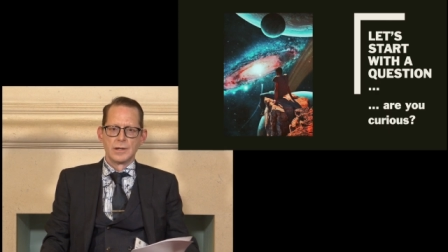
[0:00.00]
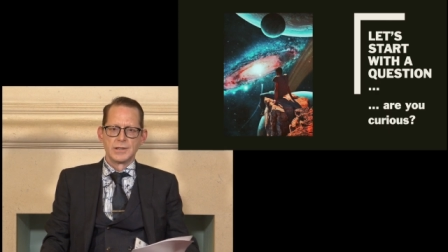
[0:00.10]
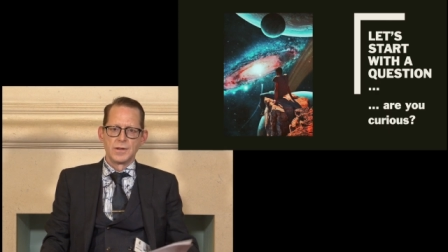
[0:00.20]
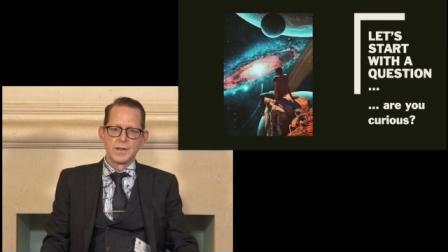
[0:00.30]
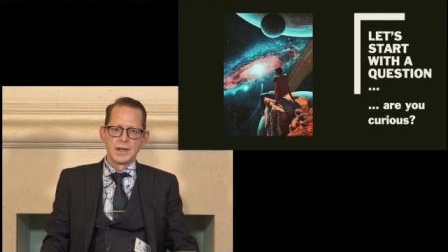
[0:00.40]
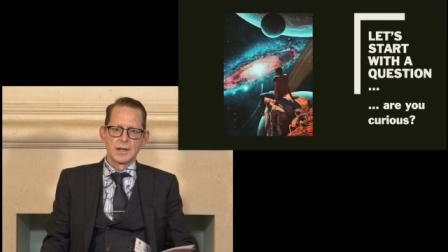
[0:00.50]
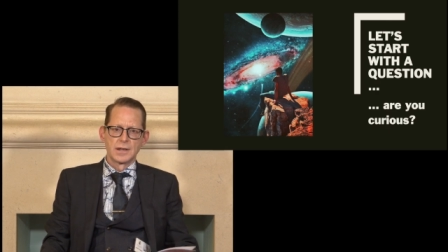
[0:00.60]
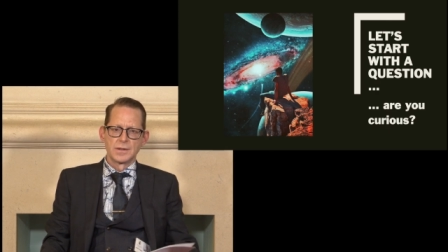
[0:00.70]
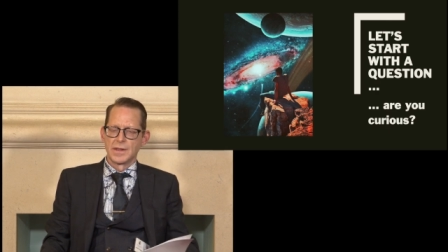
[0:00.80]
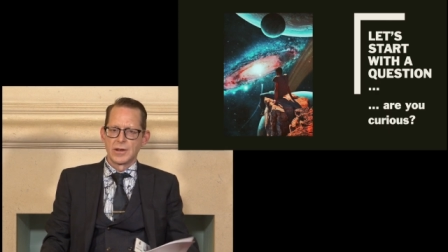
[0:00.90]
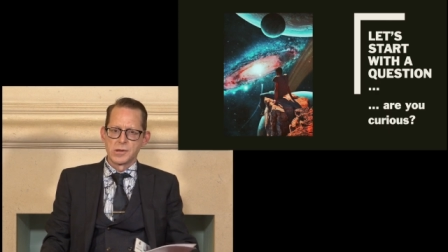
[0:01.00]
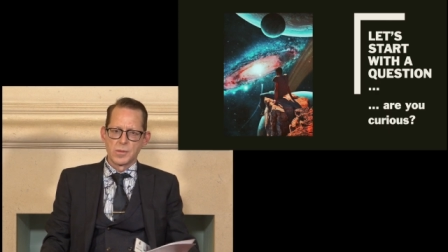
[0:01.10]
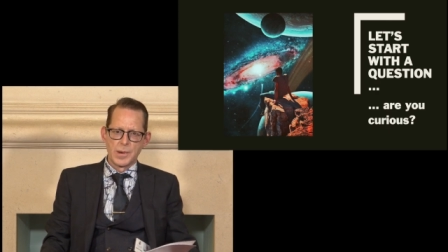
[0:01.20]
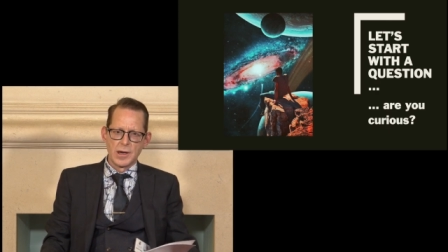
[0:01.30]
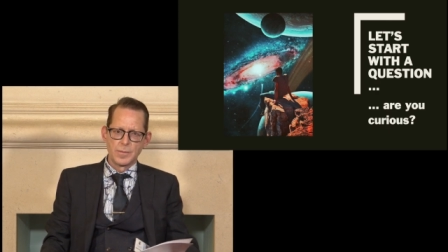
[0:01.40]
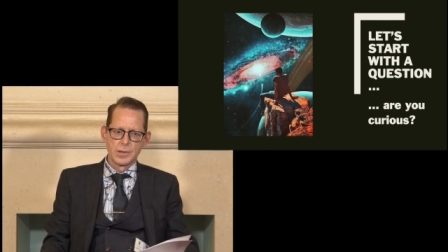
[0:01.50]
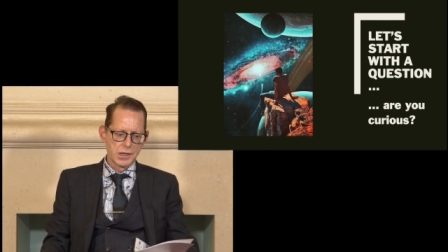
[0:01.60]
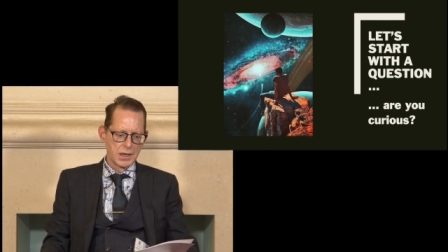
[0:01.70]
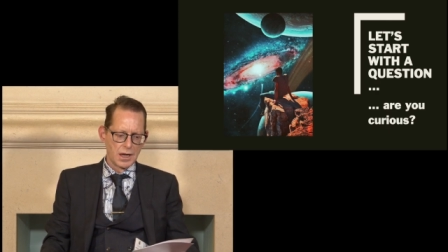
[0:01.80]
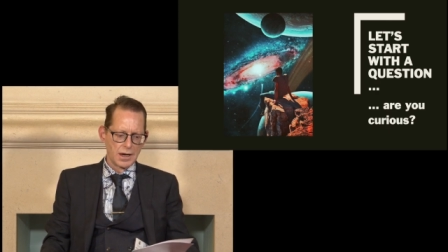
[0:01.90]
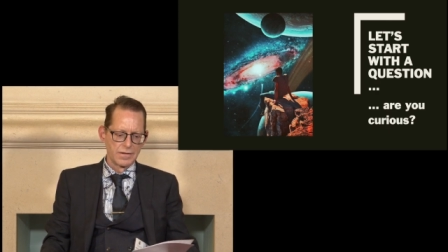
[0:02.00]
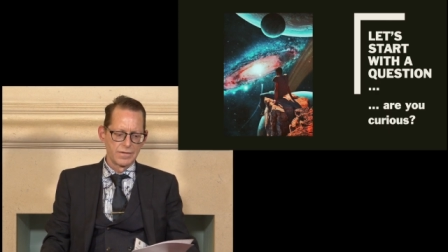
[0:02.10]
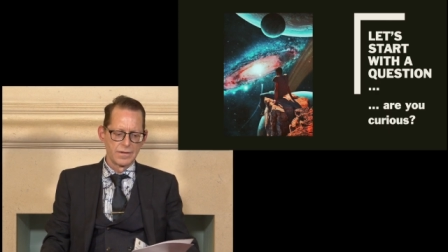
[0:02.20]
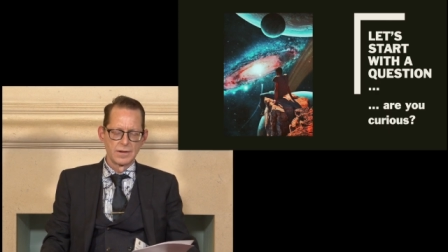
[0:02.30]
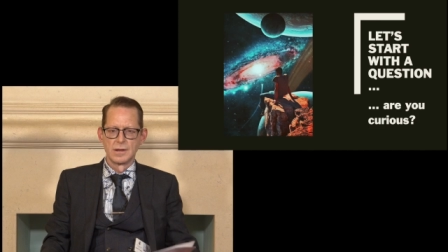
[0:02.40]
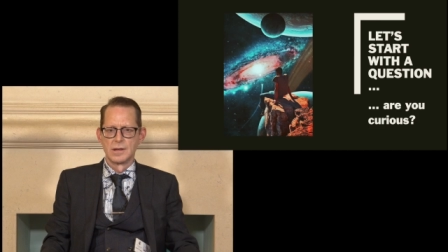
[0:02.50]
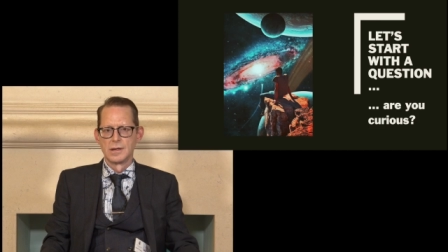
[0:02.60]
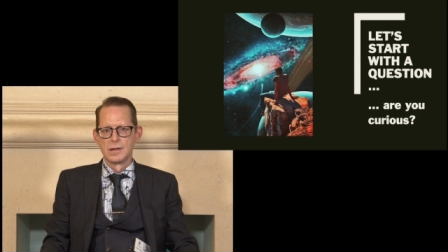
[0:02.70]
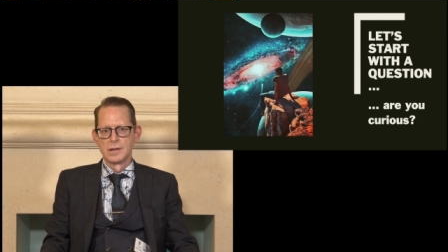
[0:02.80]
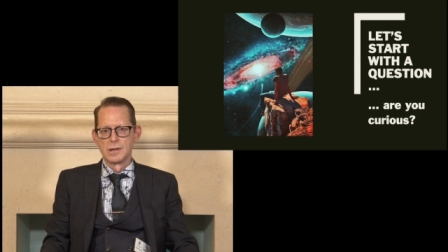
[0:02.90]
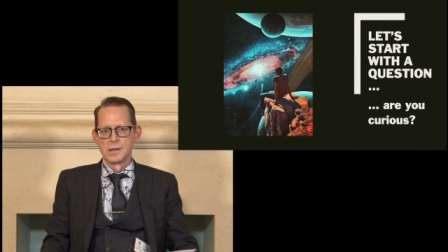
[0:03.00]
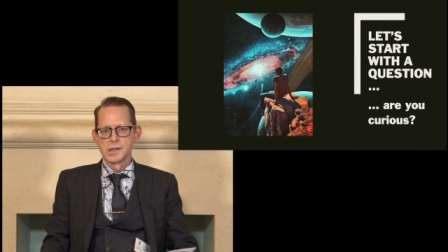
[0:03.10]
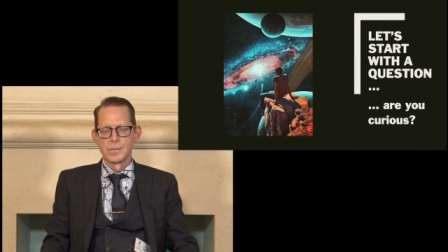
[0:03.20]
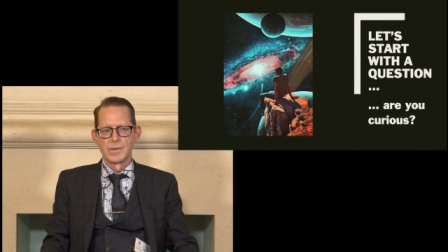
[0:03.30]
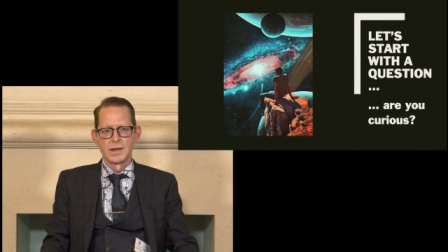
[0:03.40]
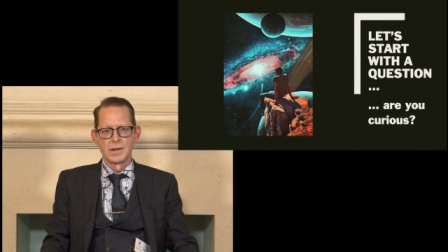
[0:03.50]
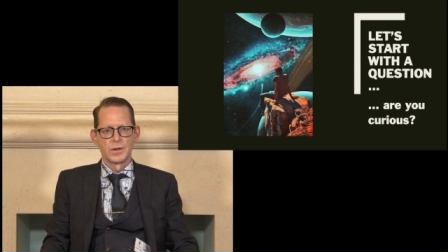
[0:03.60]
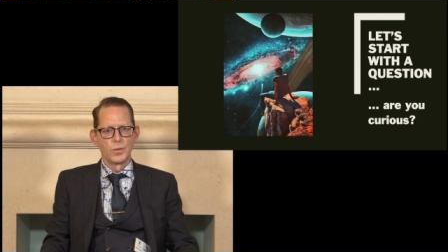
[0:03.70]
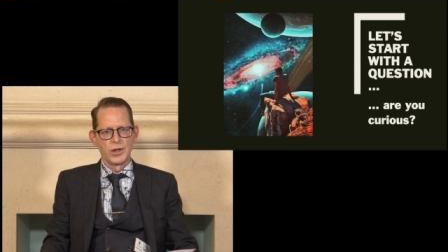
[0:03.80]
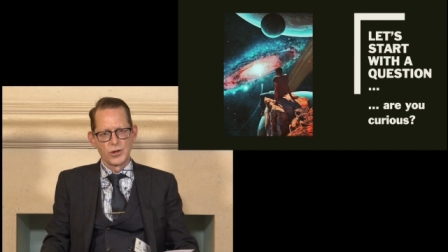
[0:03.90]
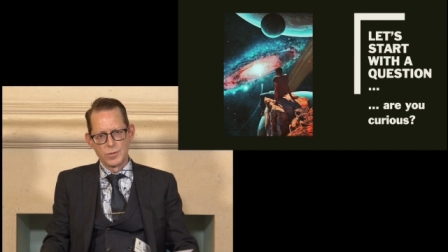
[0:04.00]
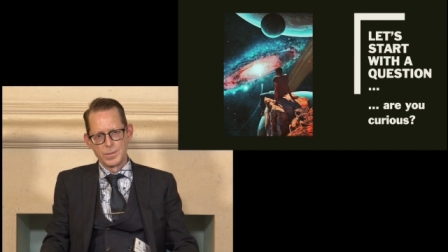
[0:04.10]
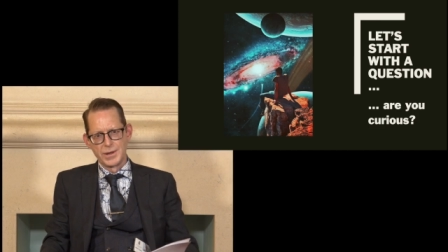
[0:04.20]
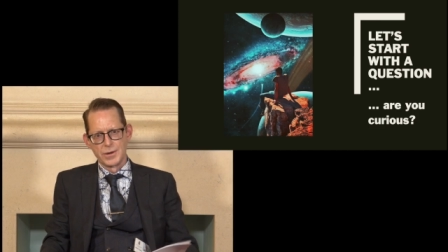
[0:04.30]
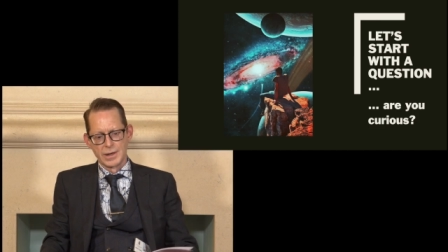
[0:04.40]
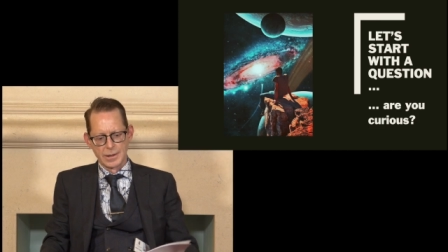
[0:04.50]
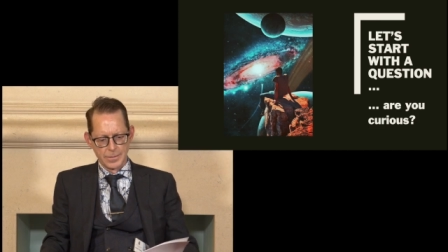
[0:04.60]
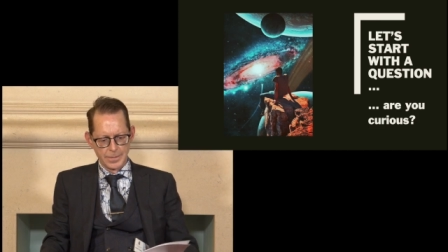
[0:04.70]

Do you think that there is a purpose in life? Something that we should be doing?